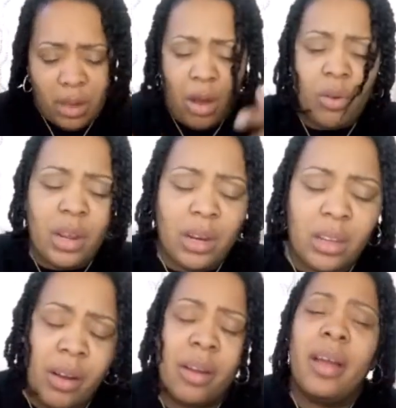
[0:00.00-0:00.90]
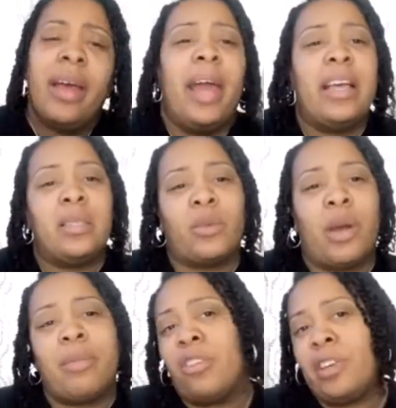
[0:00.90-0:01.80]
All that there. And
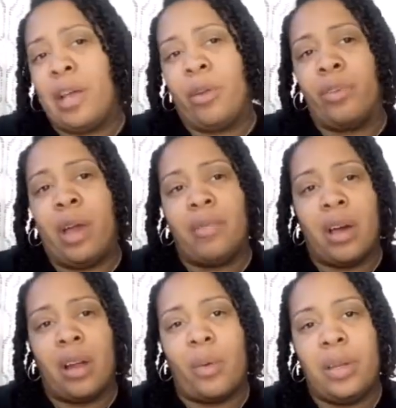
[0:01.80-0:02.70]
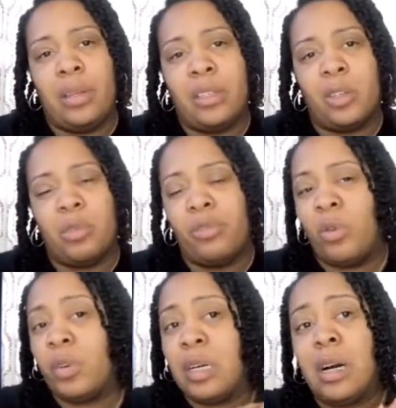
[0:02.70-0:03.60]
subscribe to the channel if you have not already done so
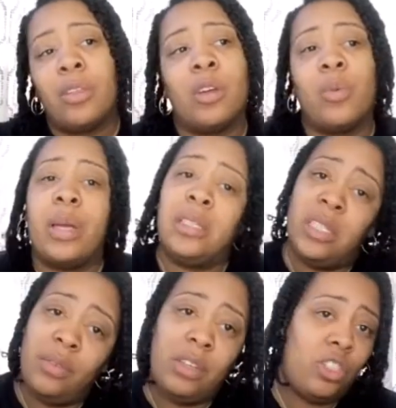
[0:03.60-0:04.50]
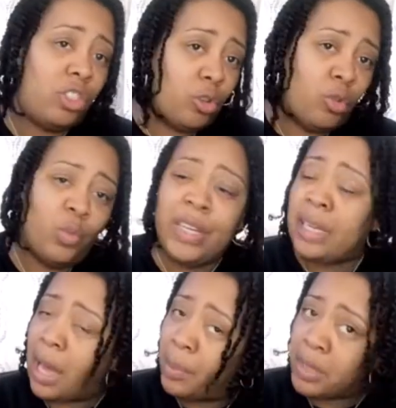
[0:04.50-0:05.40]
before for other great TV show
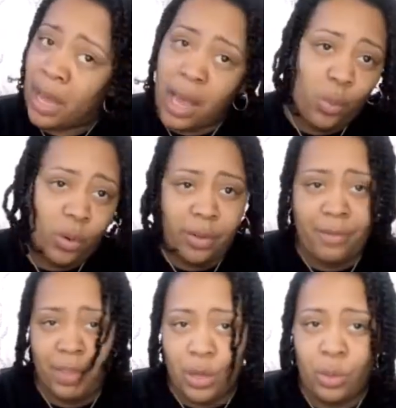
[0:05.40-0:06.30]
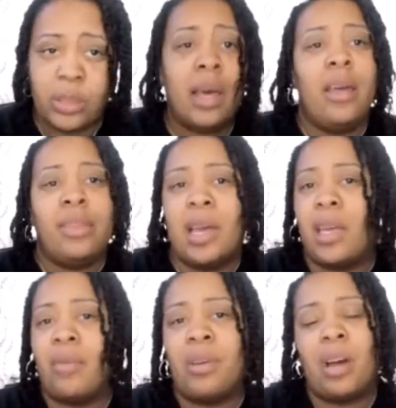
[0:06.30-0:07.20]
recaps and reviews. Thank
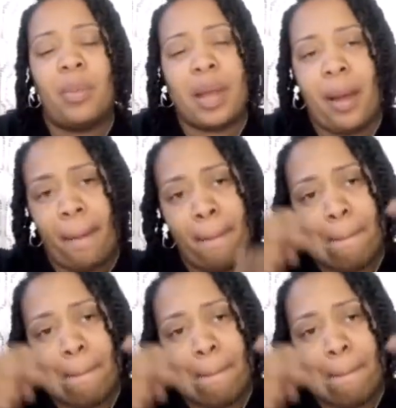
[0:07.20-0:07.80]
y'all for coming out.